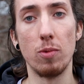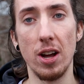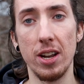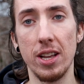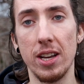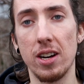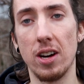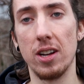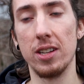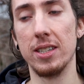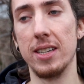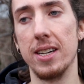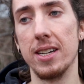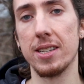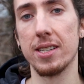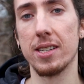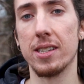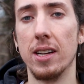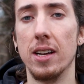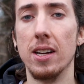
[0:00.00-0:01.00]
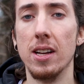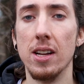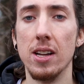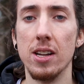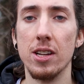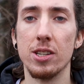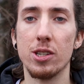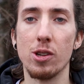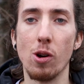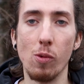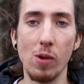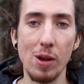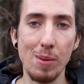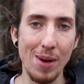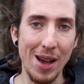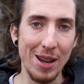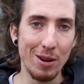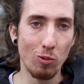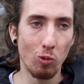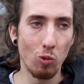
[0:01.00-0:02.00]
running on this. So we
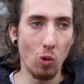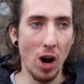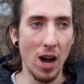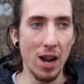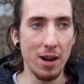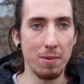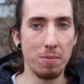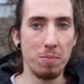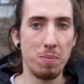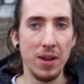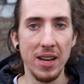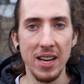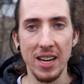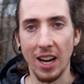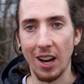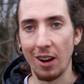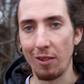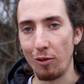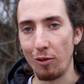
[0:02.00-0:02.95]
made one big